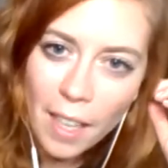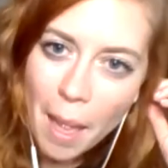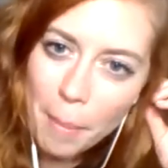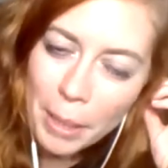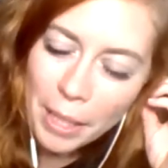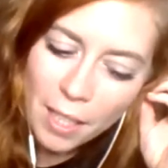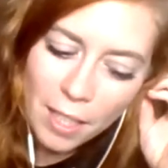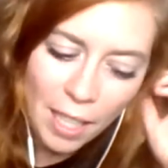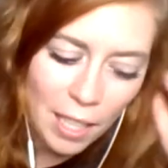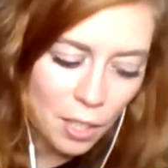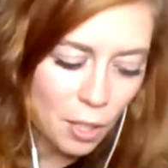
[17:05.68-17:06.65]
because of
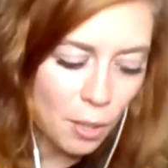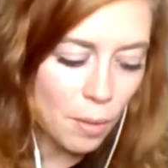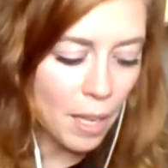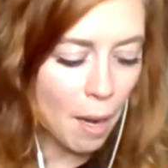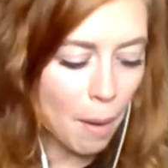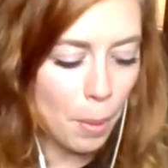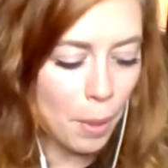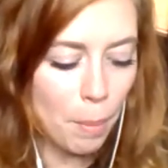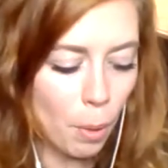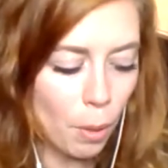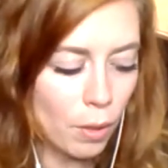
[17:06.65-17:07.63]
that, do you now
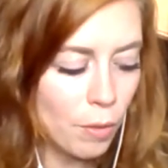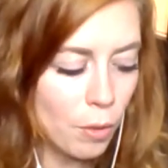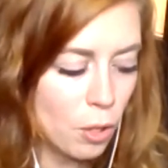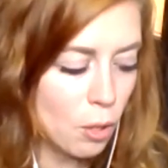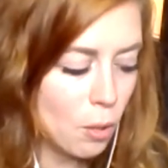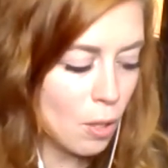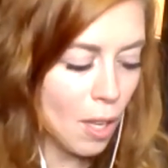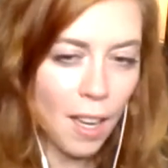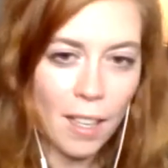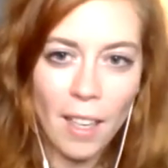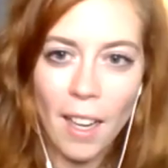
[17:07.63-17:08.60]
put both of your shoes
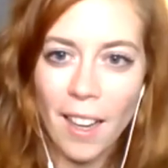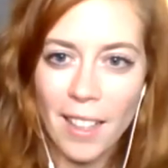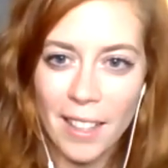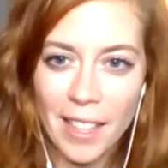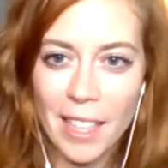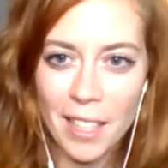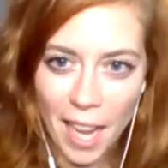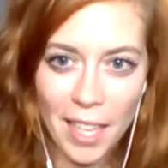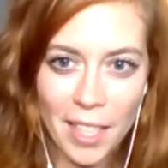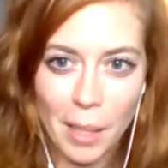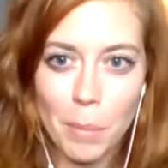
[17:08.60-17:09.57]
on at the
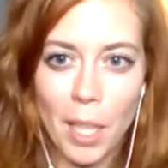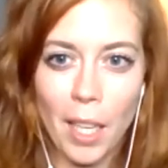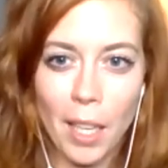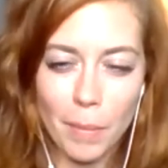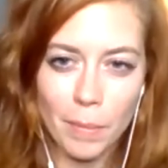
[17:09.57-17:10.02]
exact same time?